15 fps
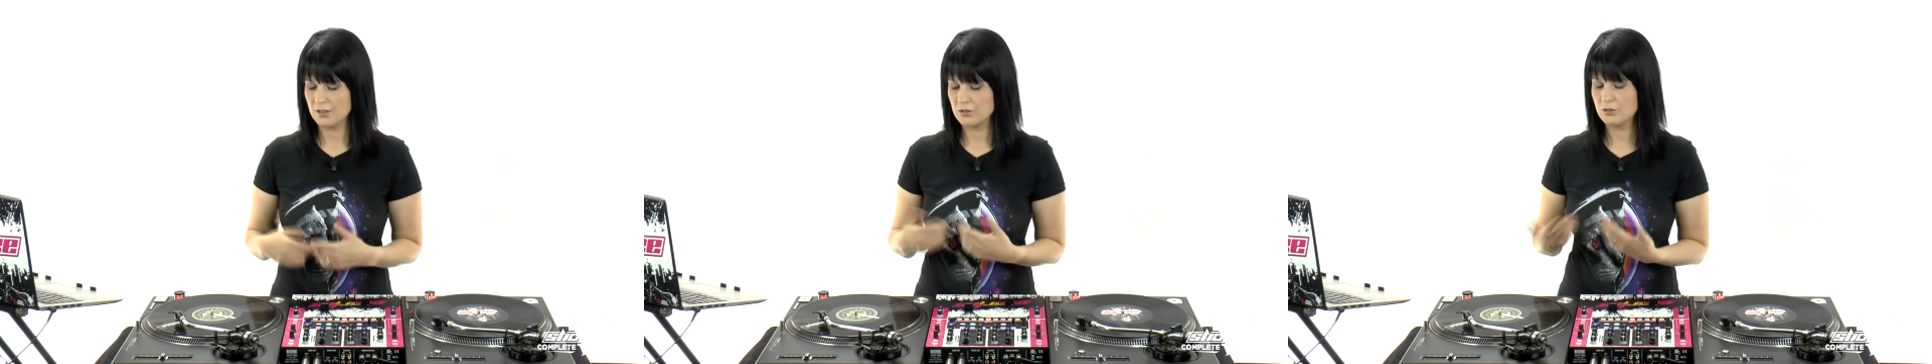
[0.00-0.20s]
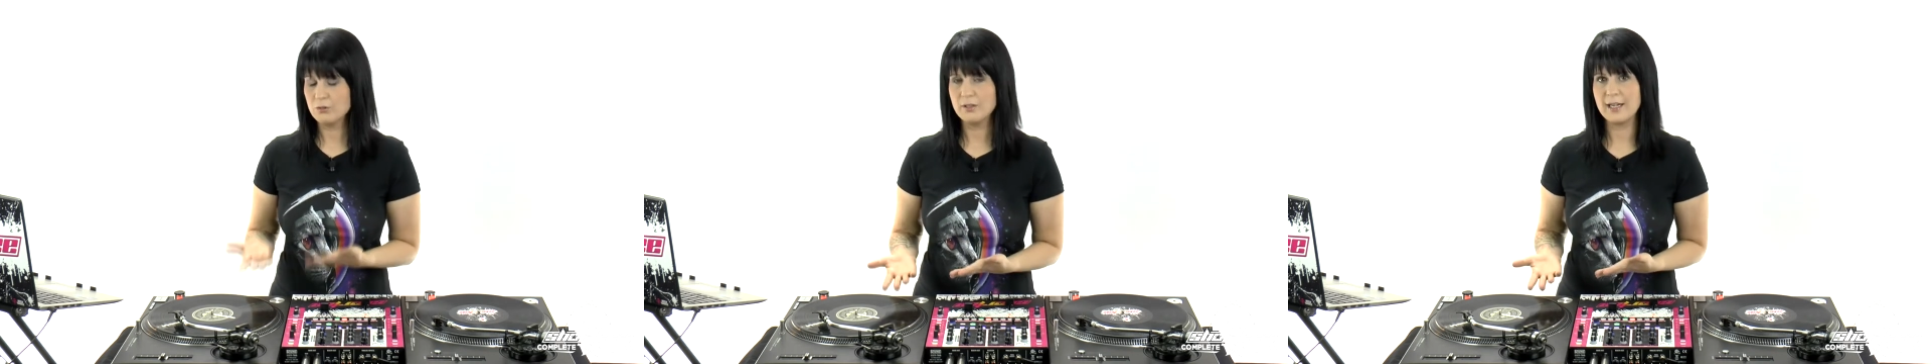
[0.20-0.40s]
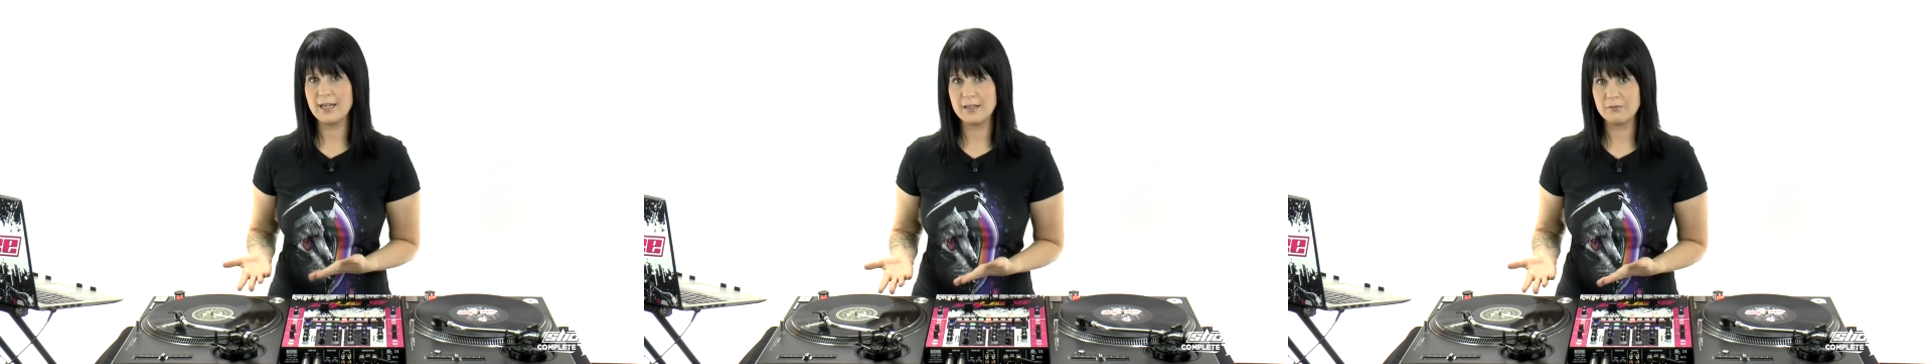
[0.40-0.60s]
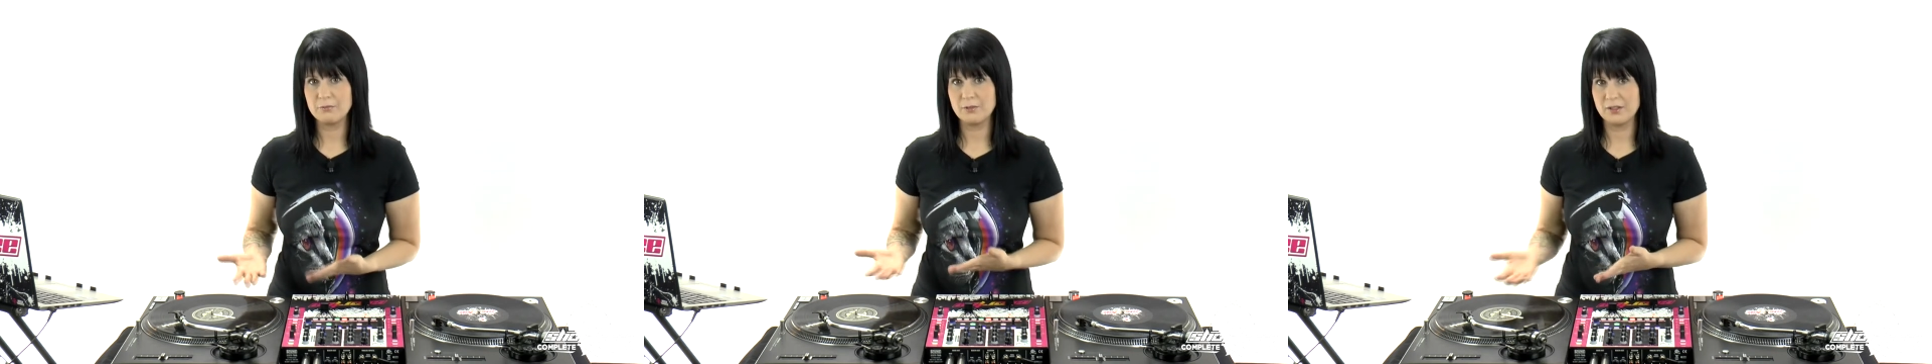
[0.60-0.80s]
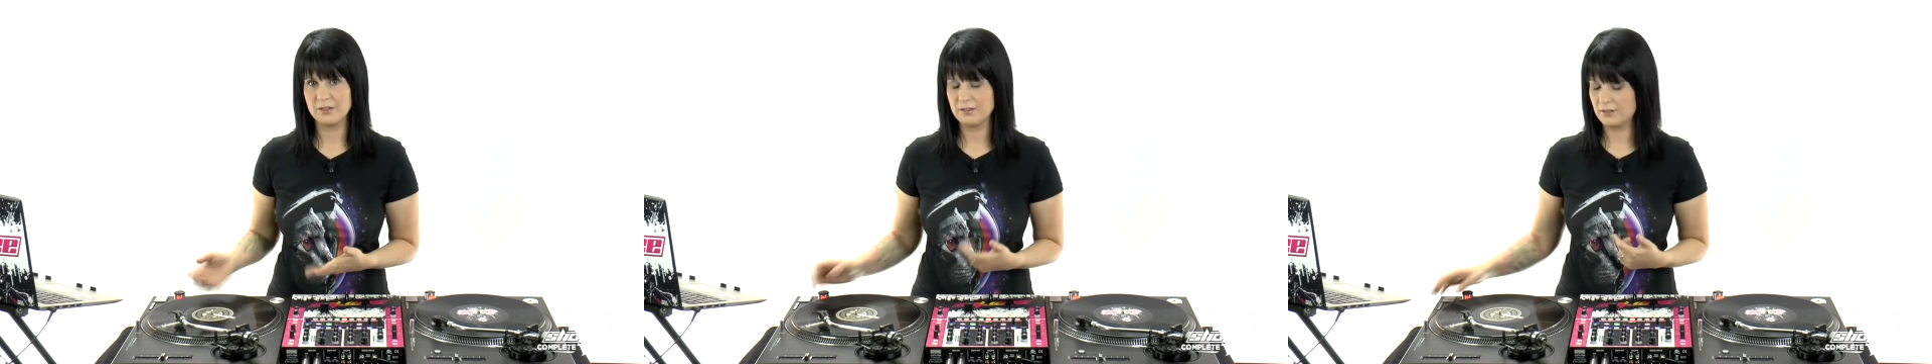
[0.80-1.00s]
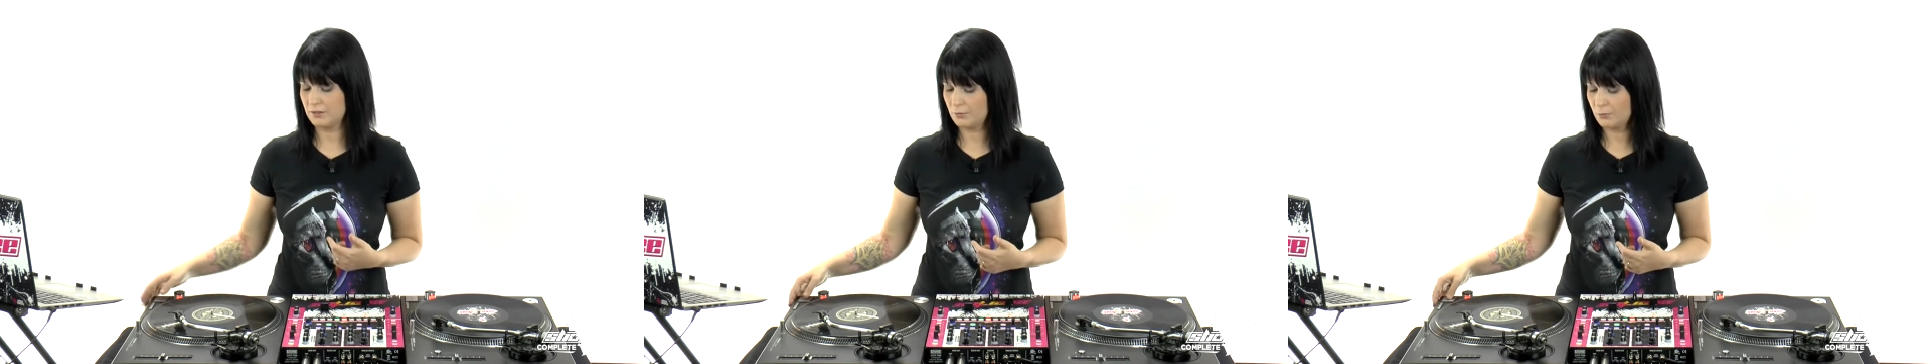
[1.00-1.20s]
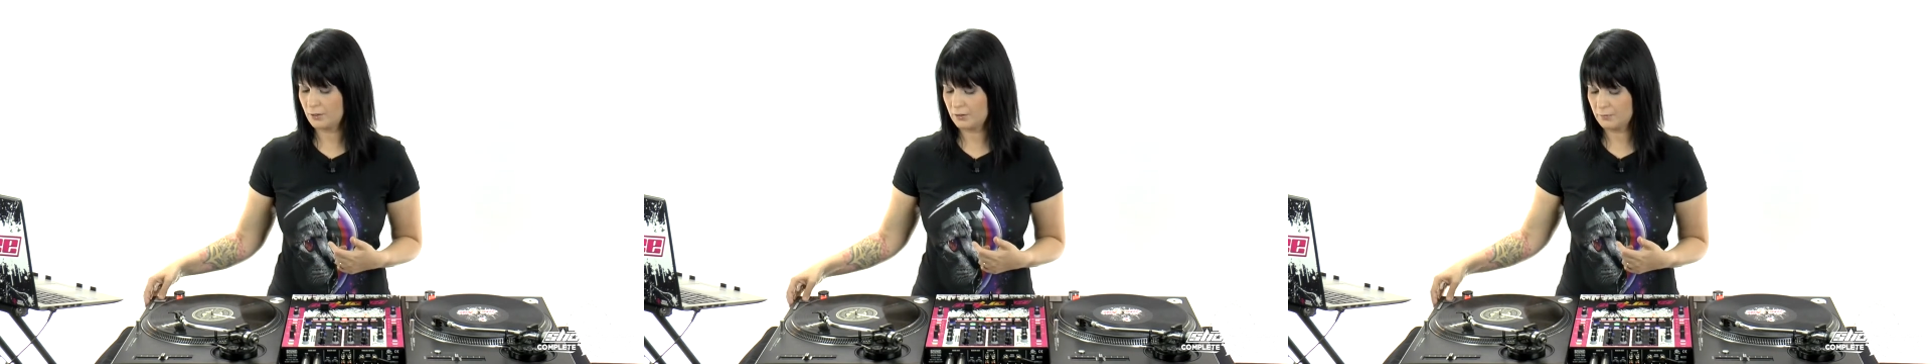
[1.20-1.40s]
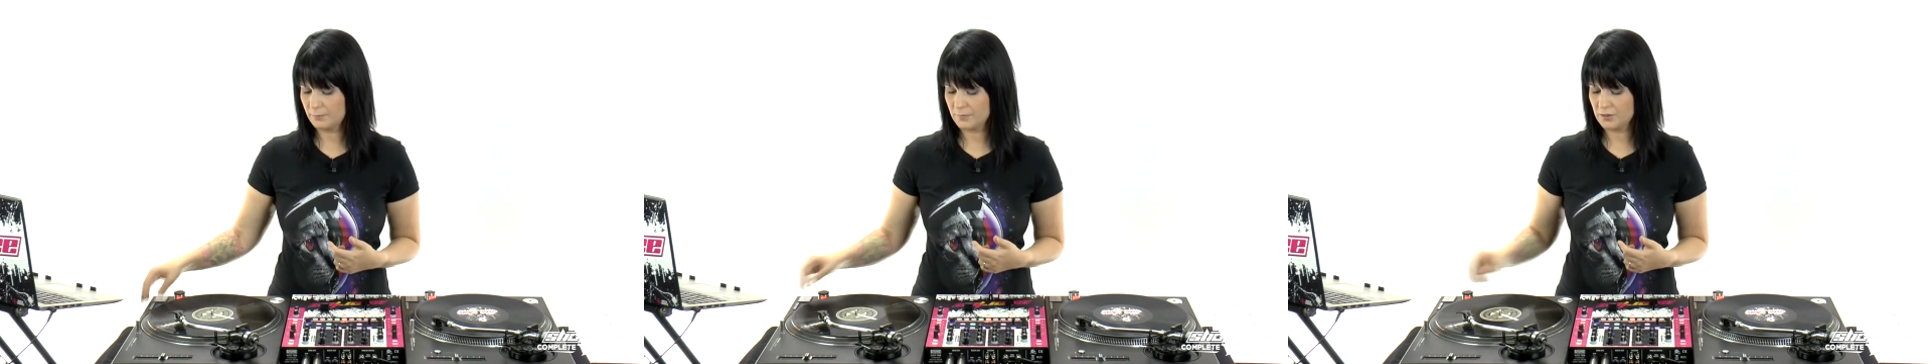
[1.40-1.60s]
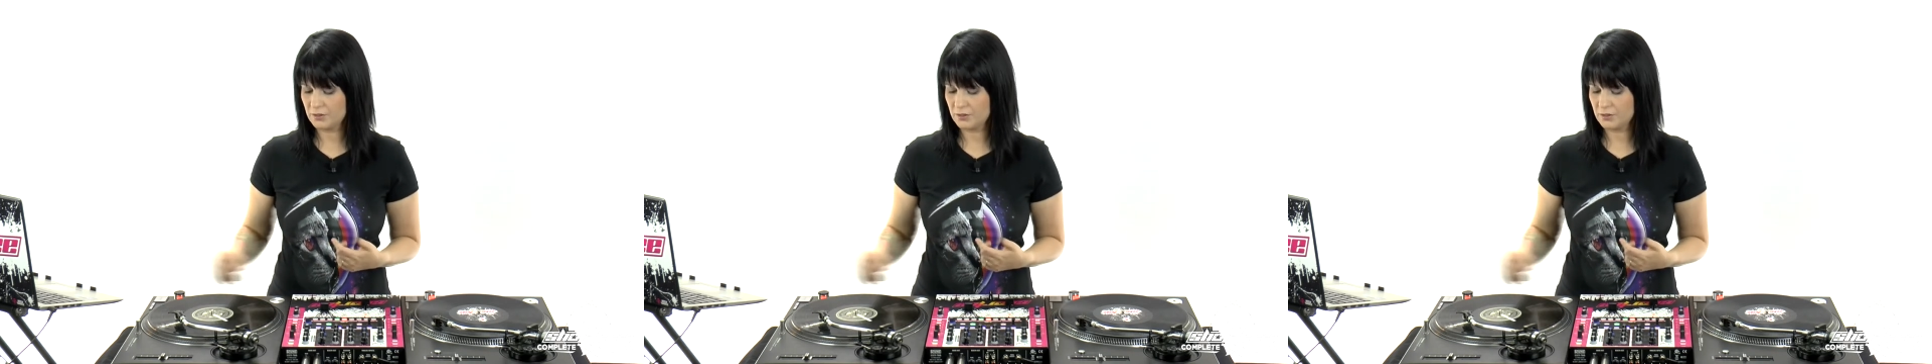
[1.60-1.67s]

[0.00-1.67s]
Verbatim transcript: Do that with this as well.